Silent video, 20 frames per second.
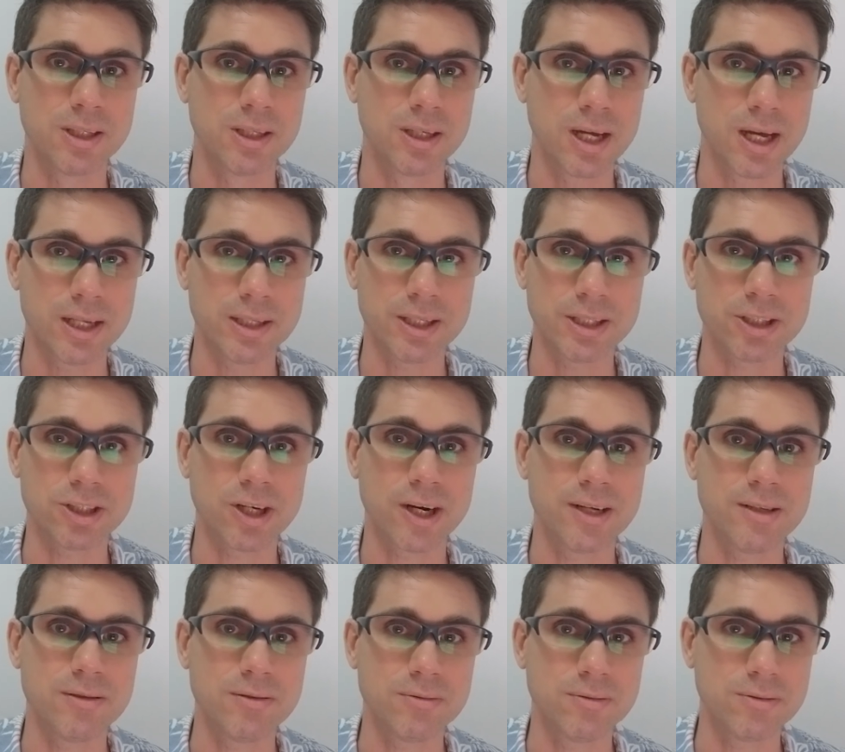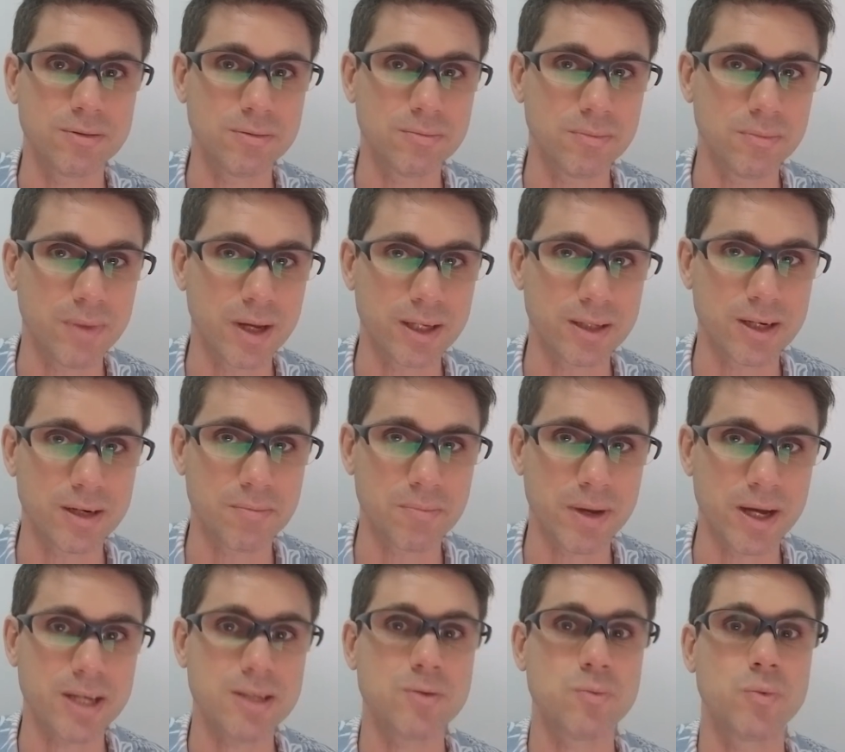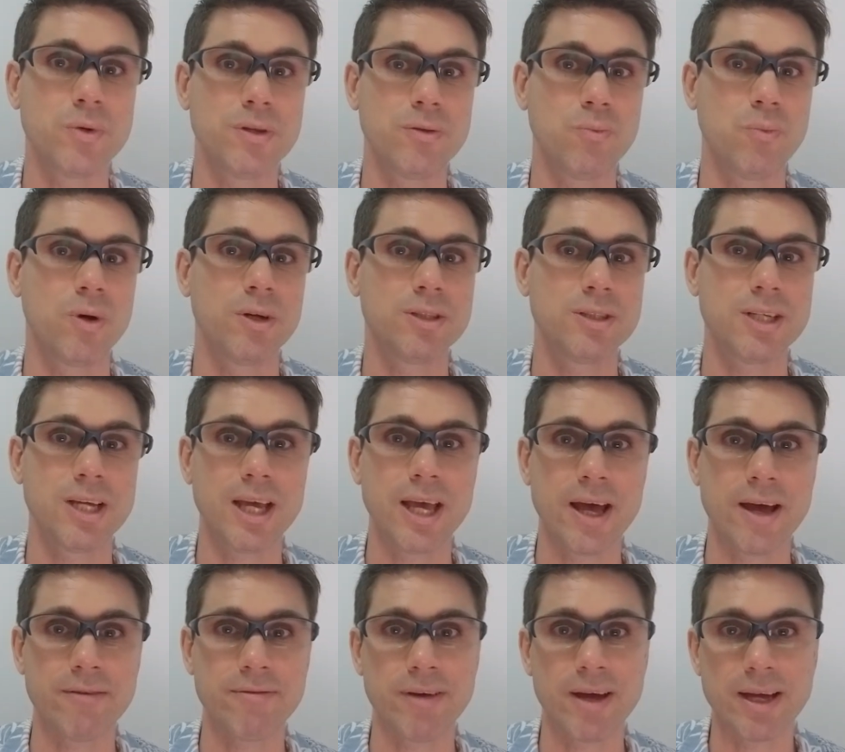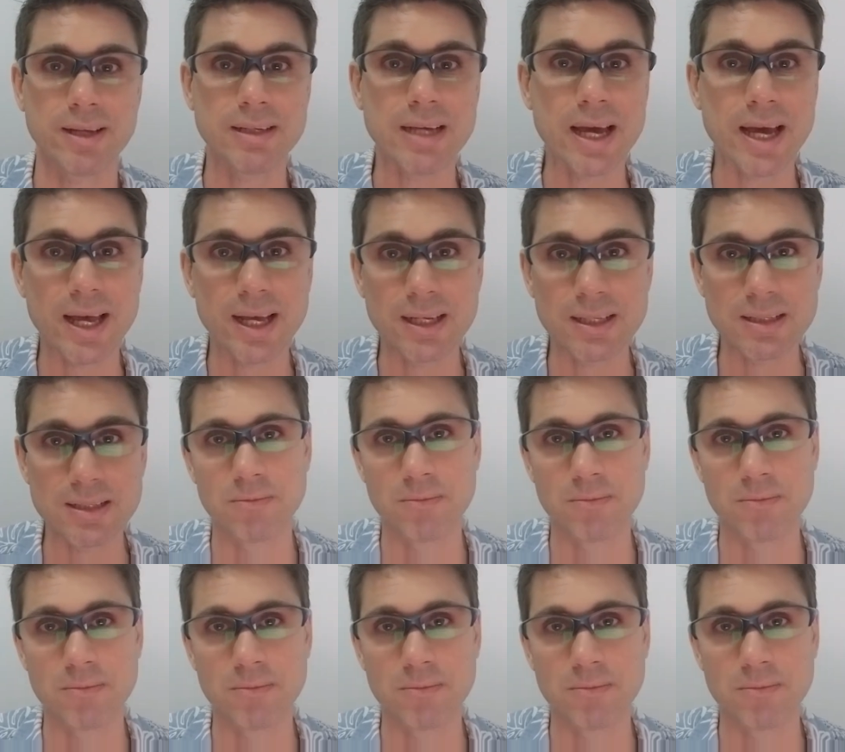and they try to make their best with what they have at hand.